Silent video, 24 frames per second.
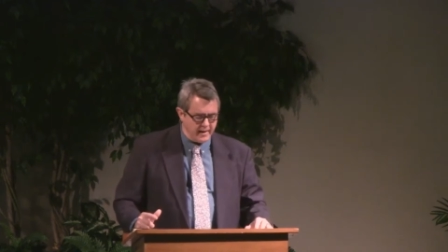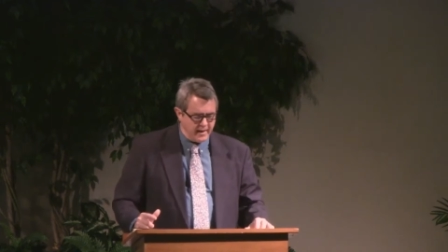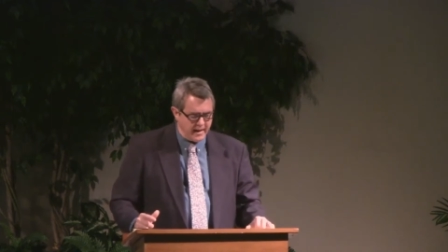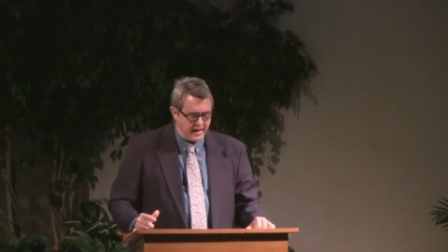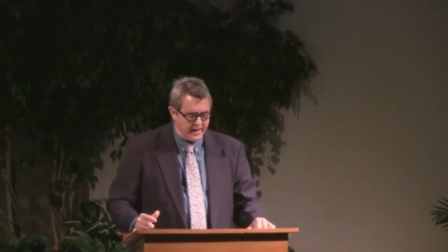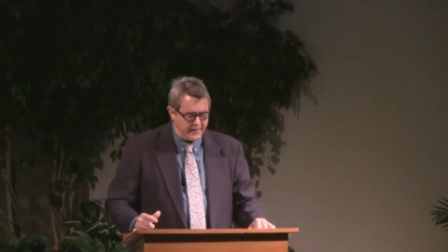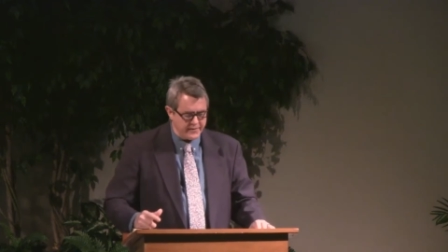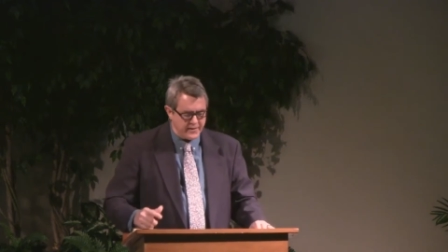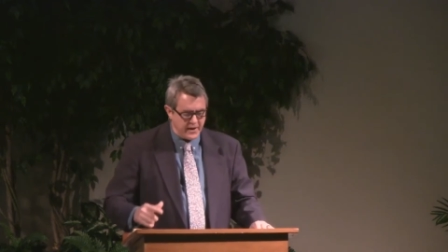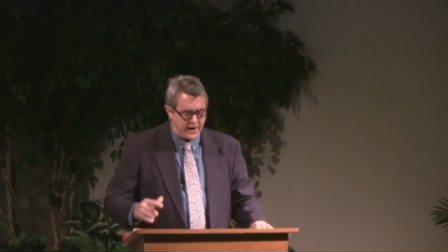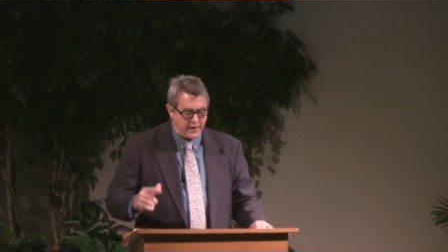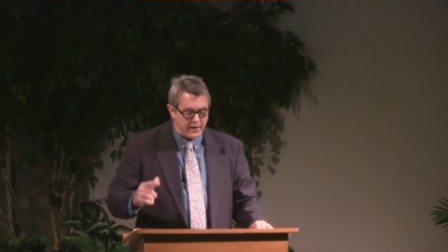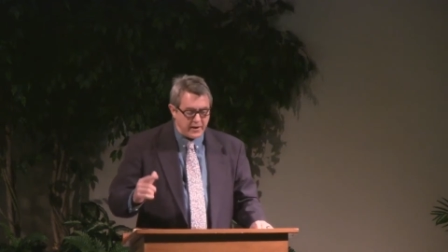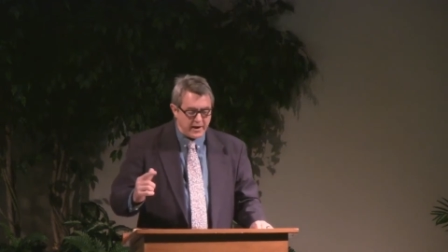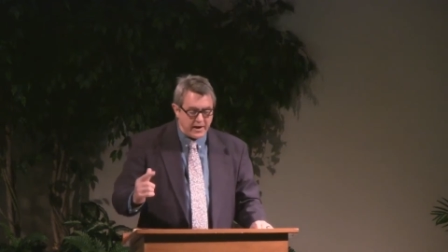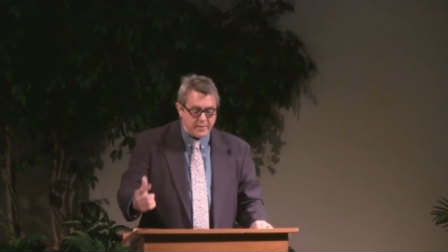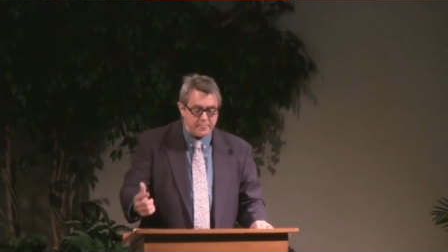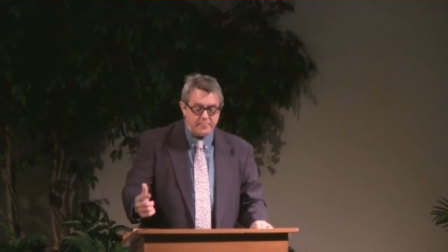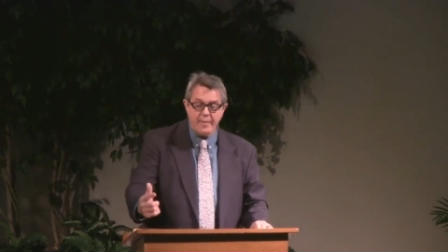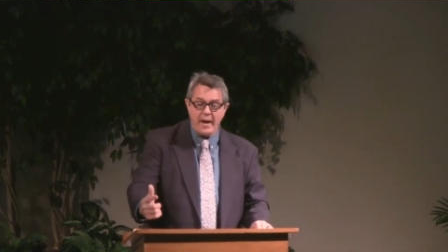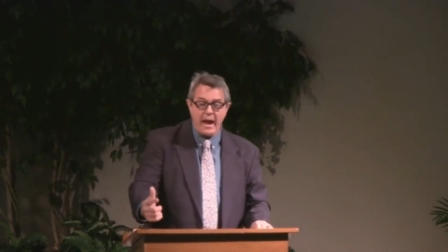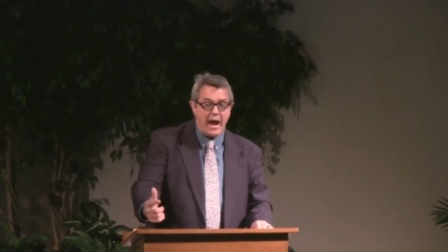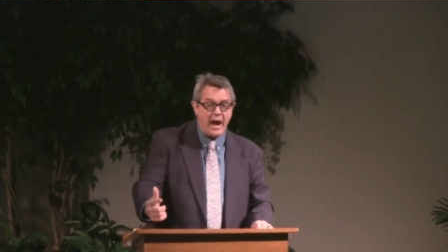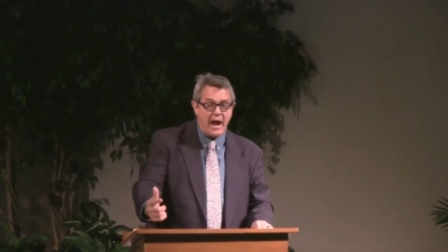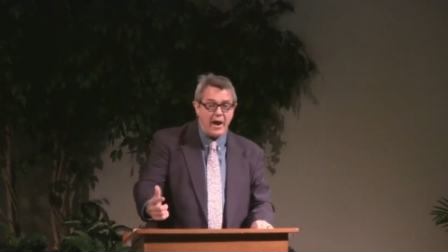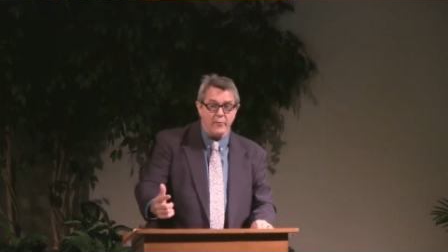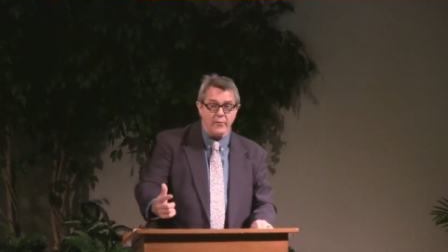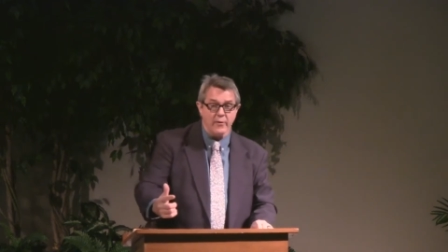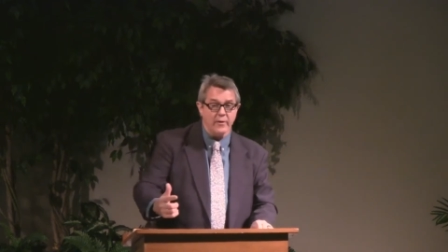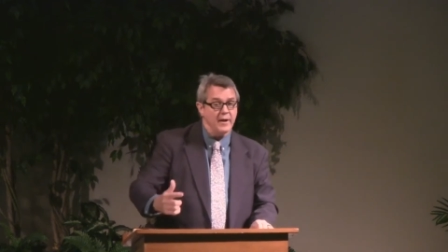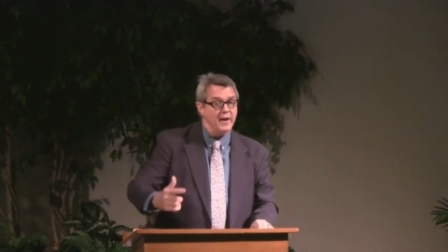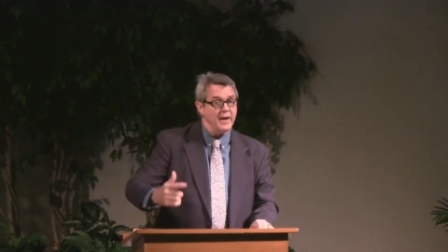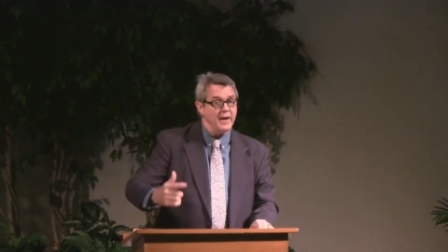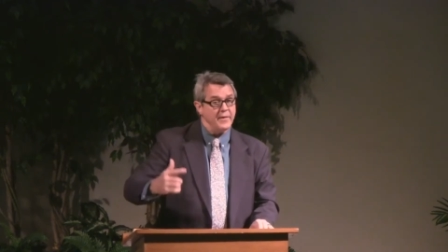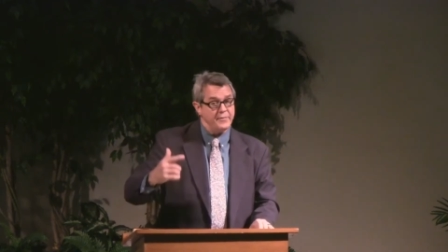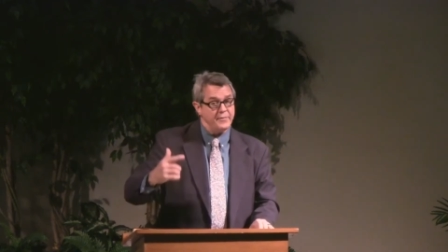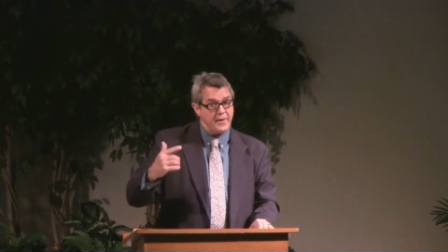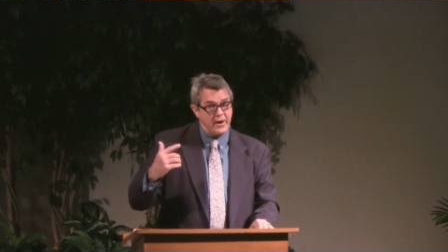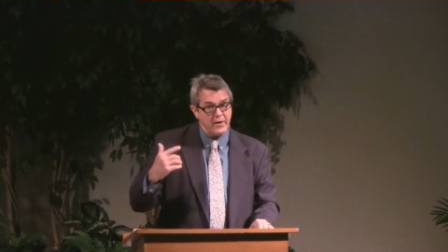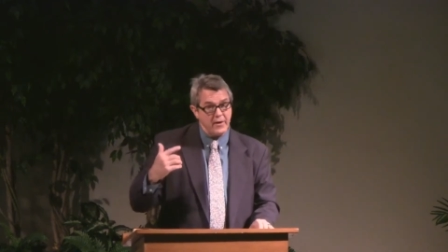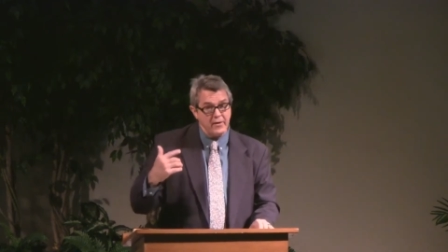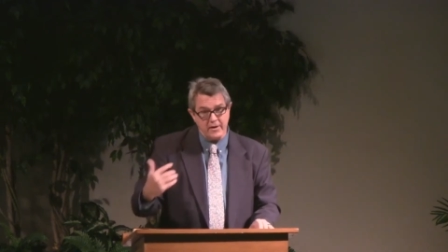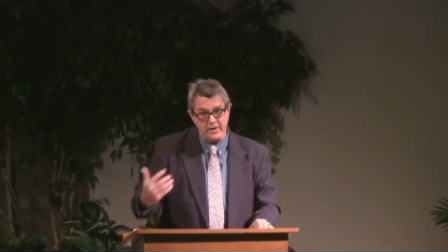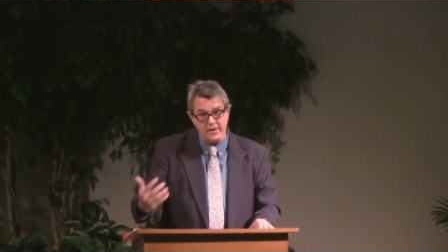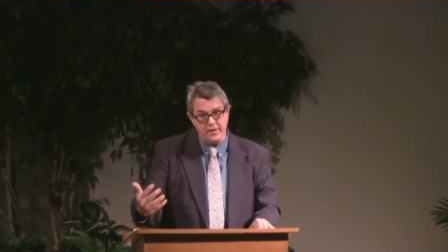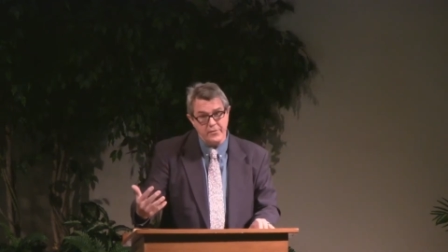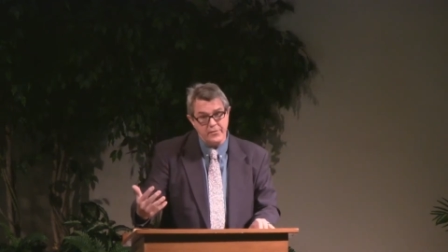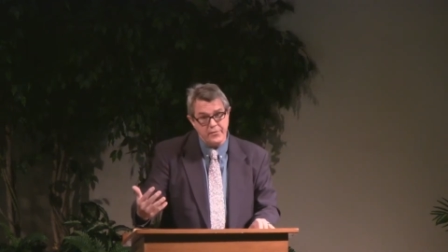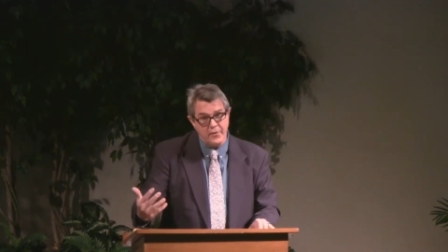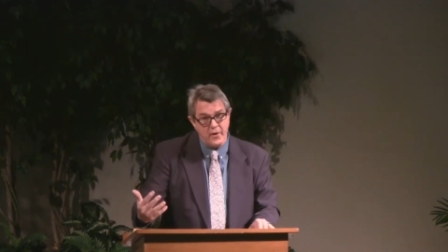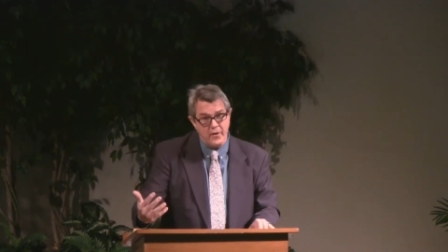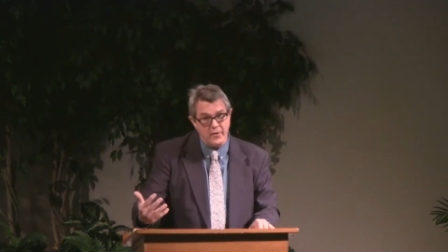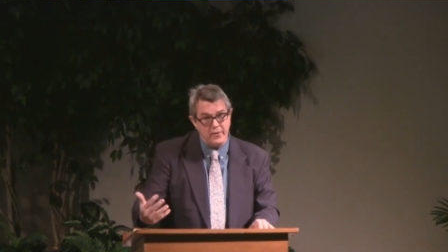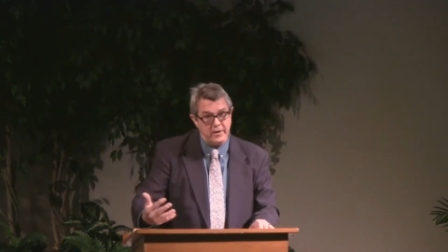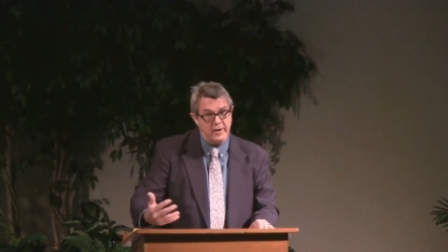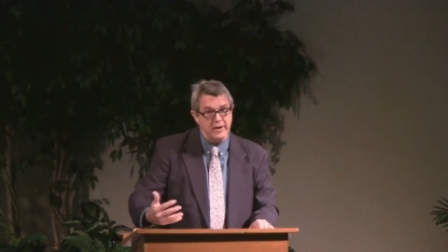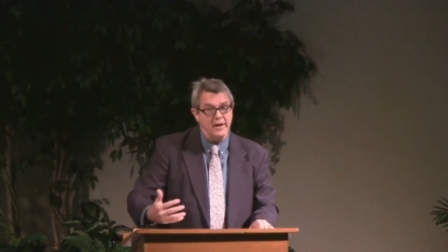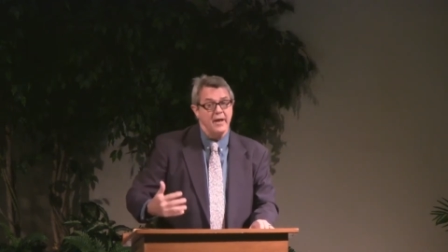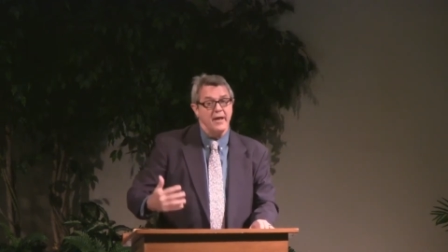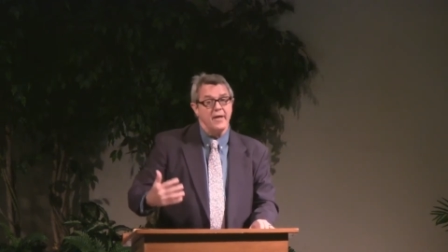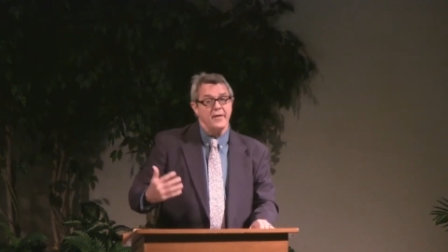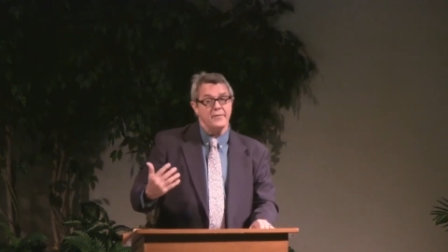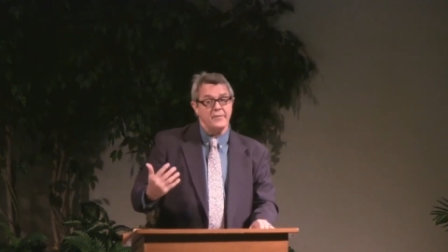And they're in power, they're in authority,